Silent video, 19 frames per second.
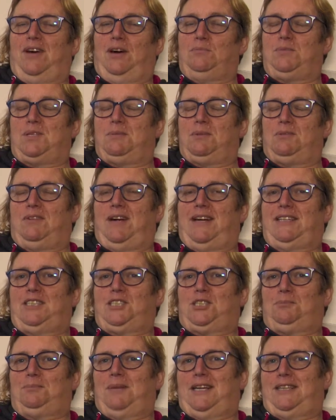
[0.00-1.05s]
helped him
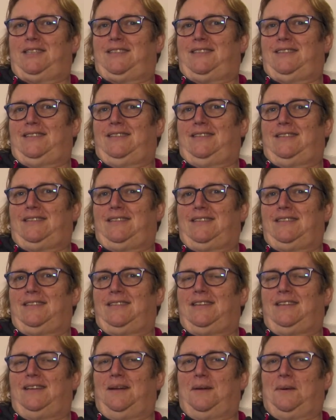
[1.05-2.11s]
arrange the matches.
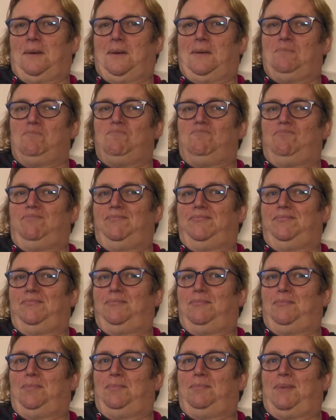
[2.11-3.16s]

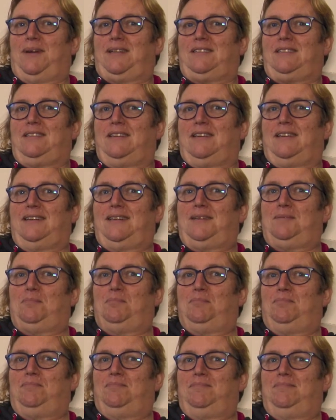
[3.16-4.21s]
Basically
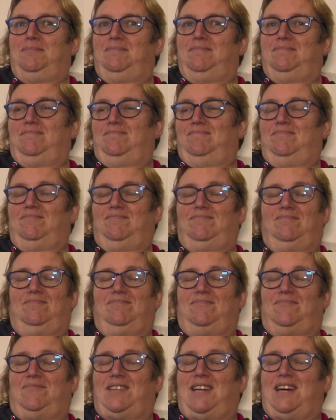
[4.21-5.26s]

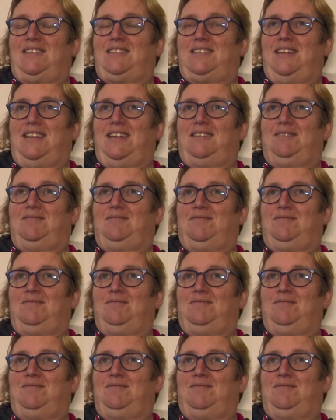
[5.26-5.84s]
that's it.